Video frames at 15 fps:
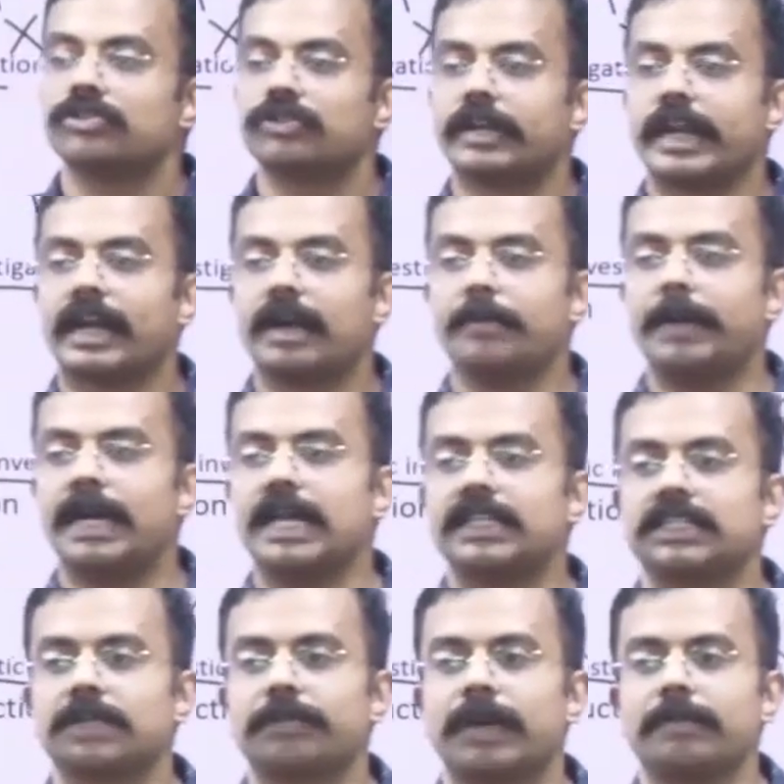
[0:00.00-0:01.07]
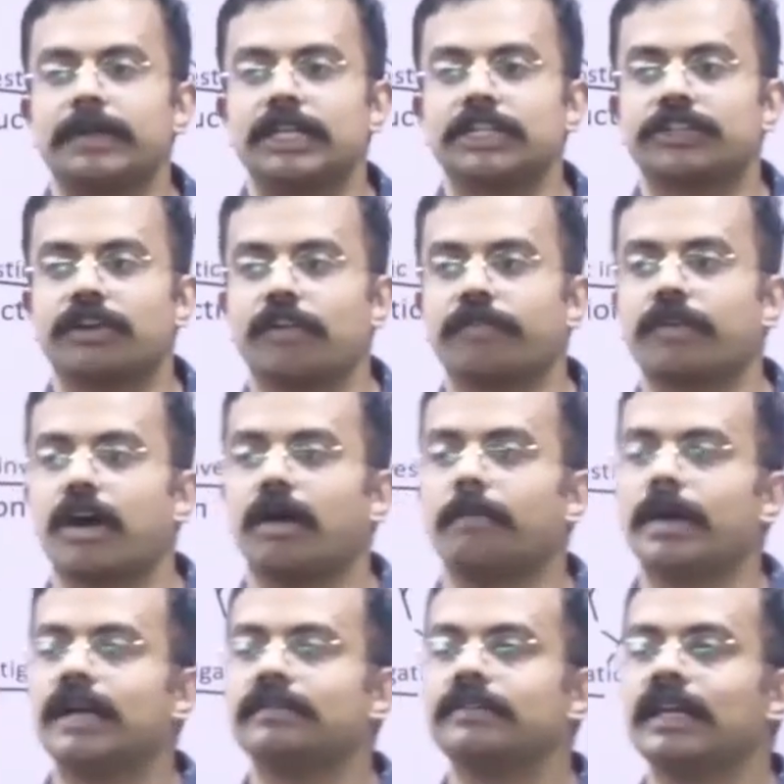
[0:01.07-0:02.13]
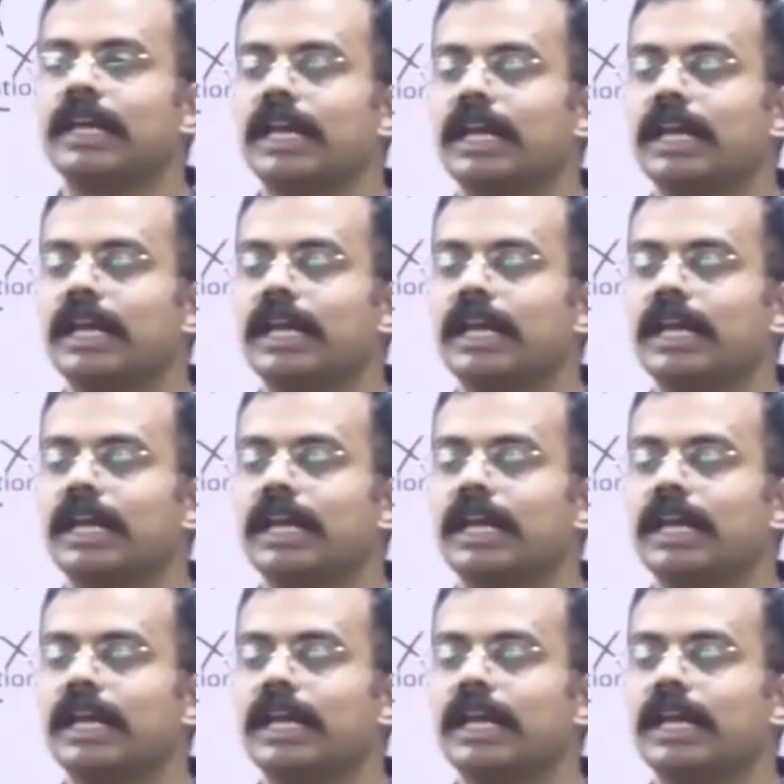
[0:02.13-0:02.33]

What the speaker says: So recommendation by Ministry of Commerce,